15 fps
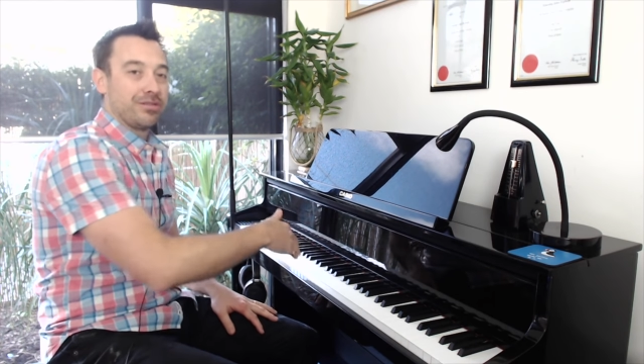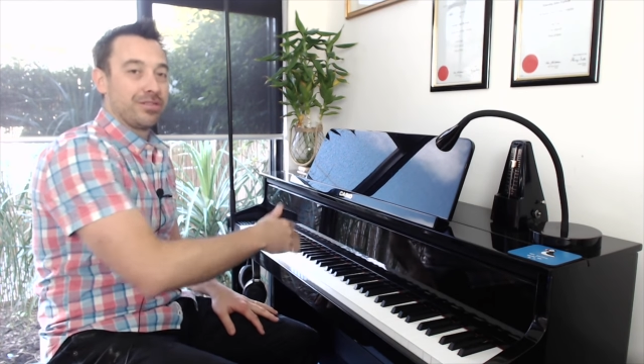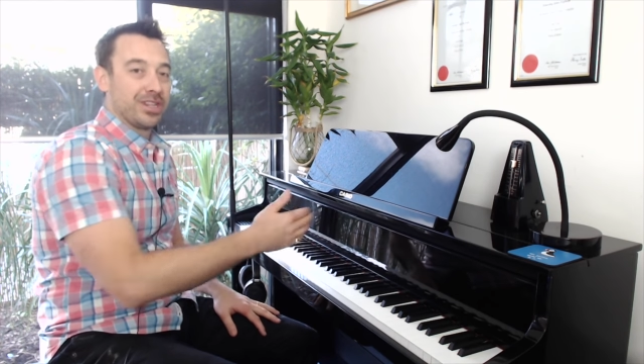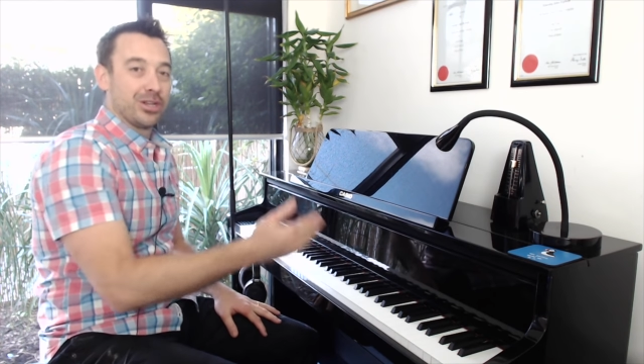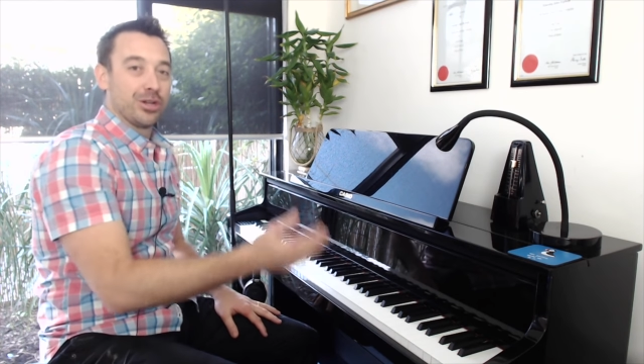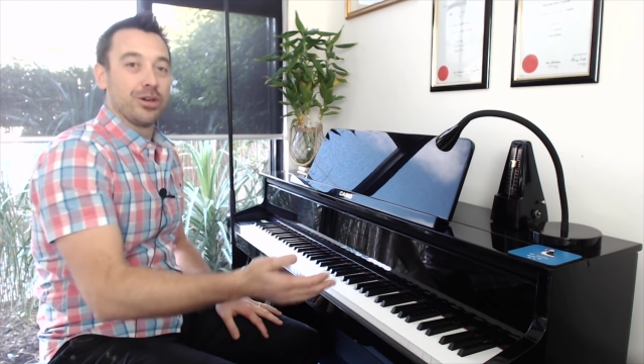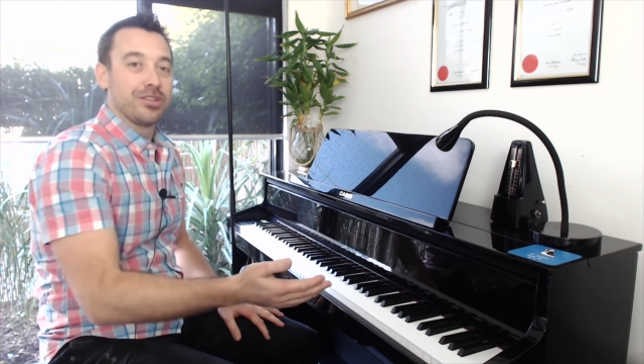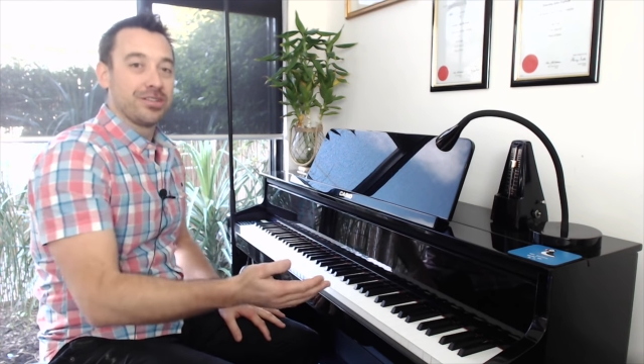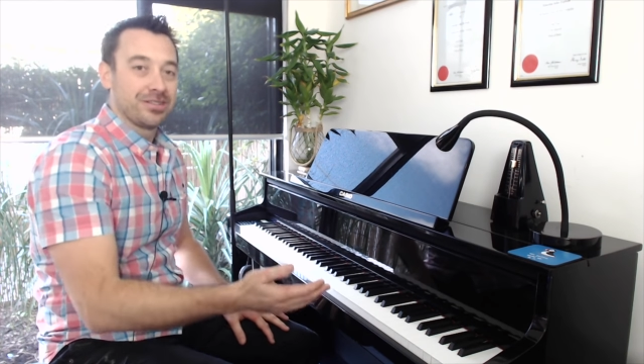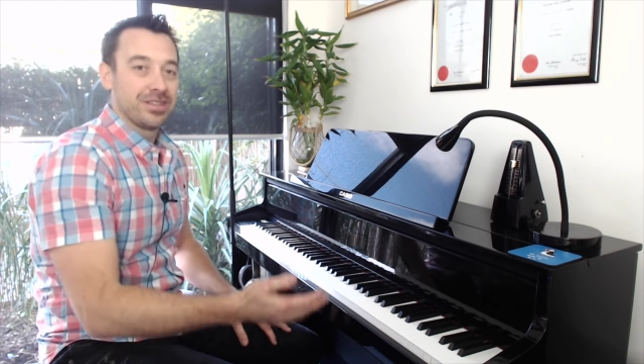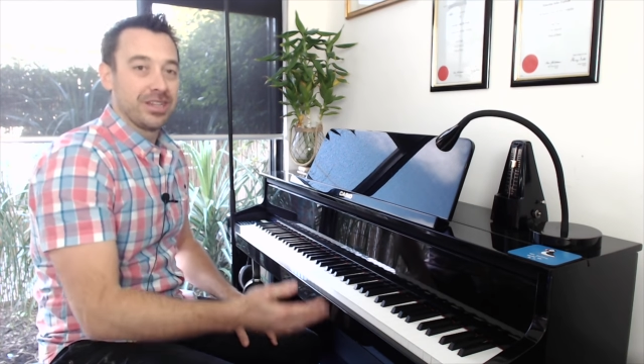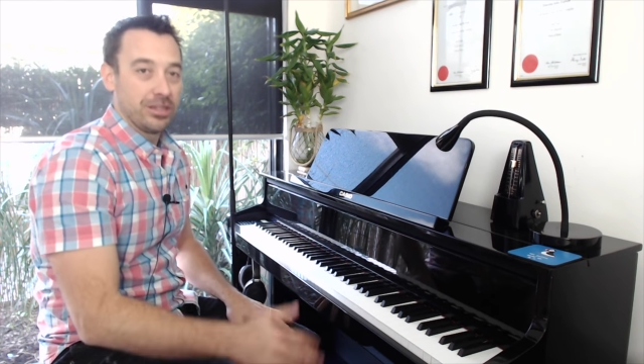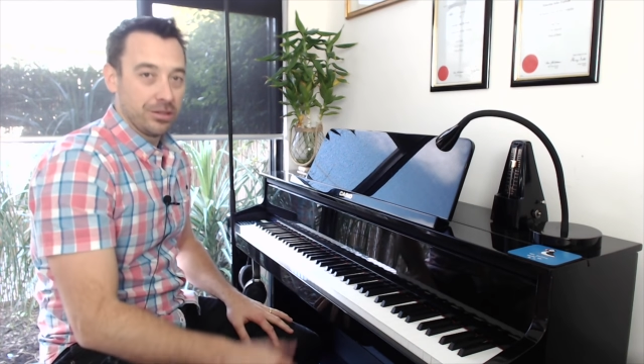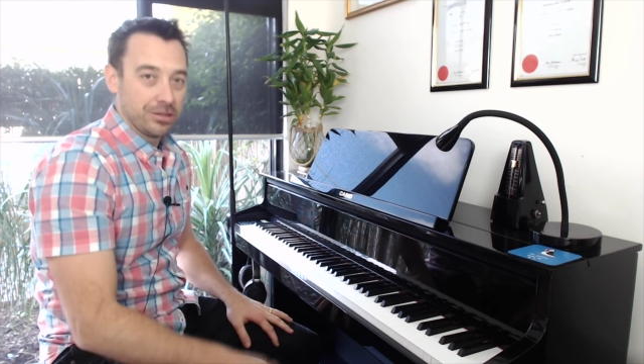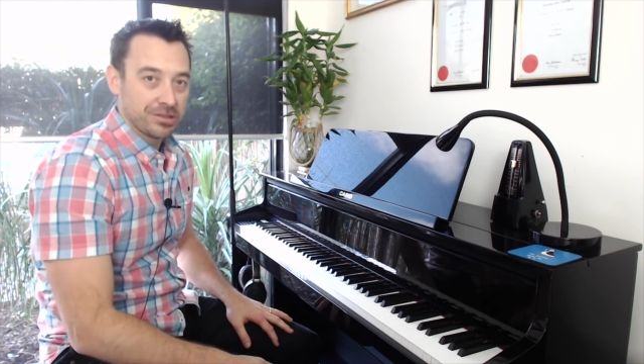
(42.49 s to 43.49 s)
of the notes
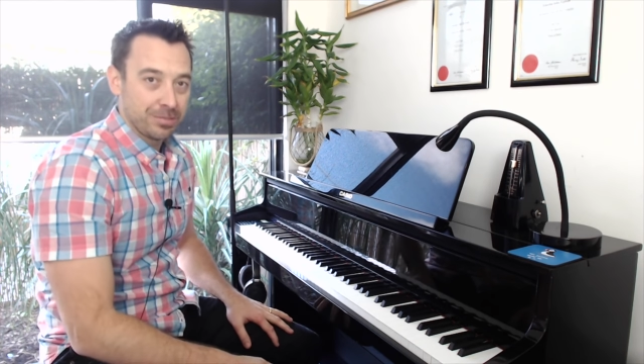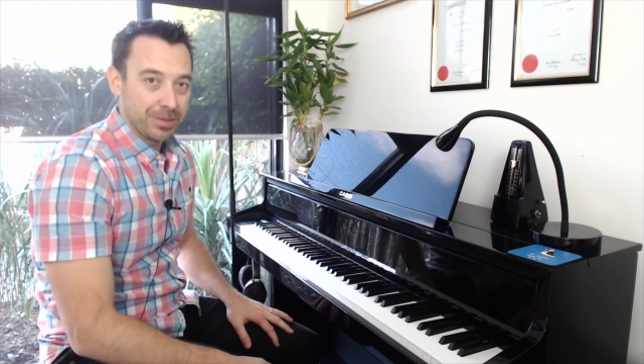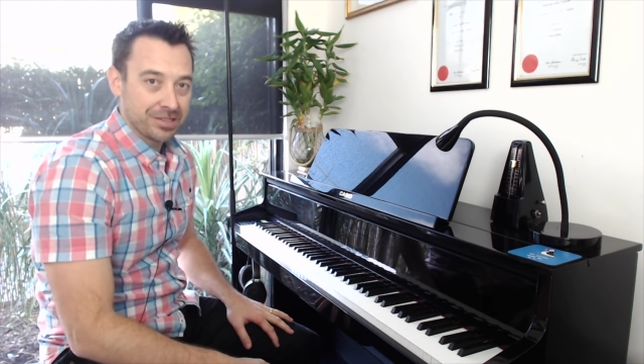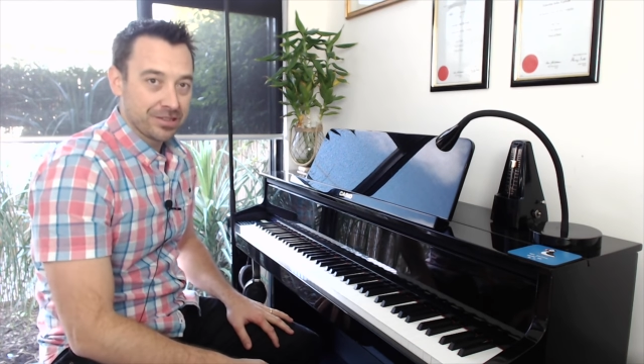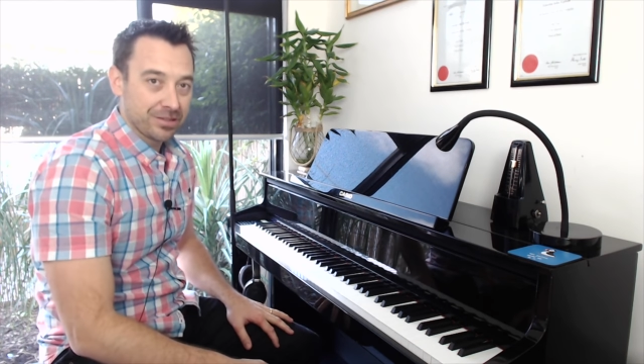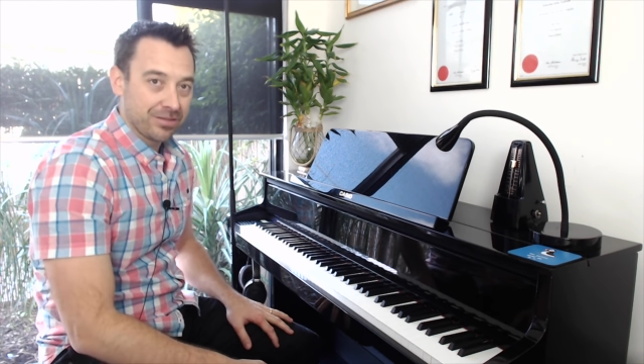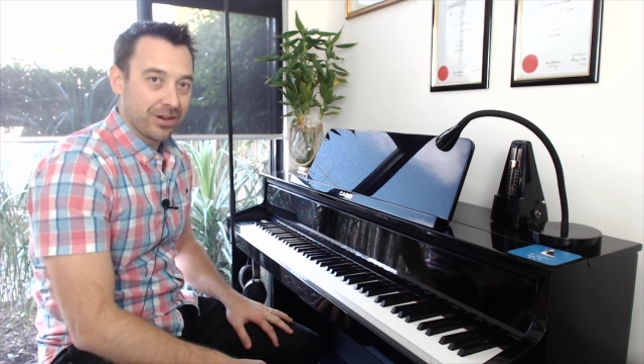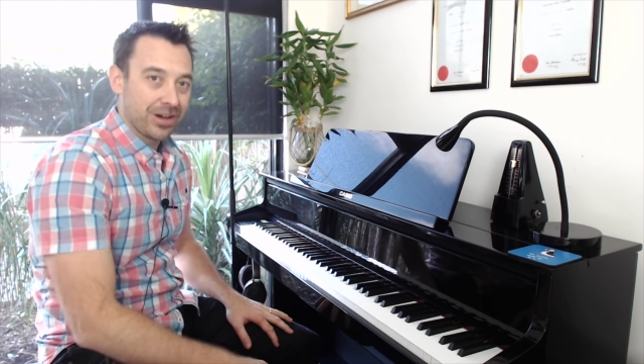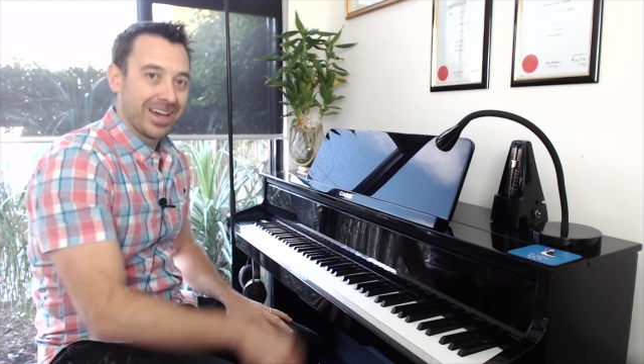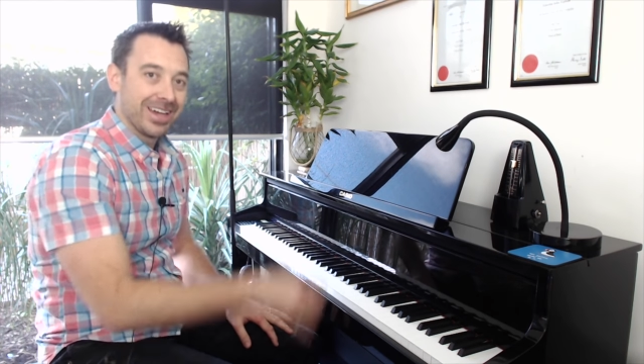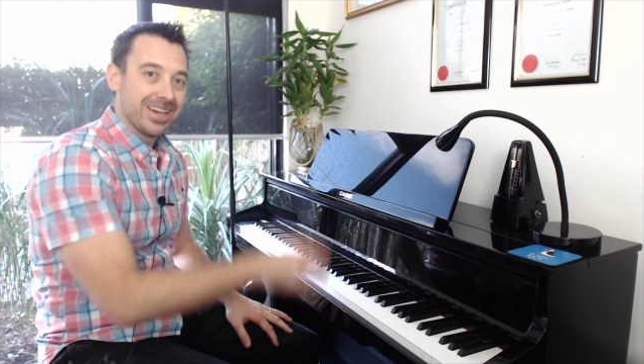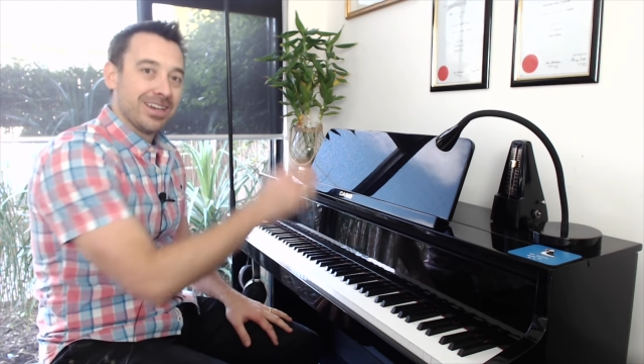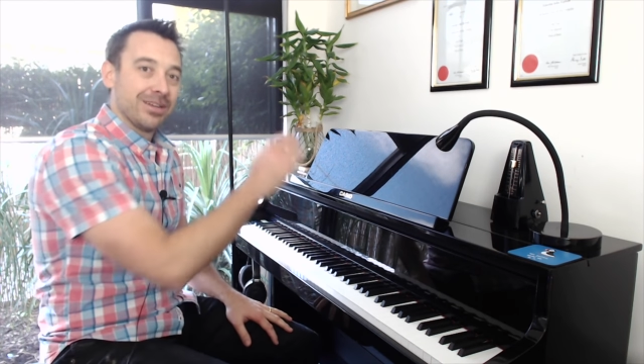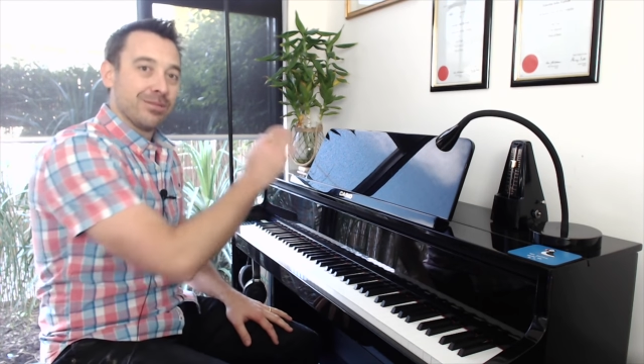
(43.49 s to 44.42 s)
that you specify,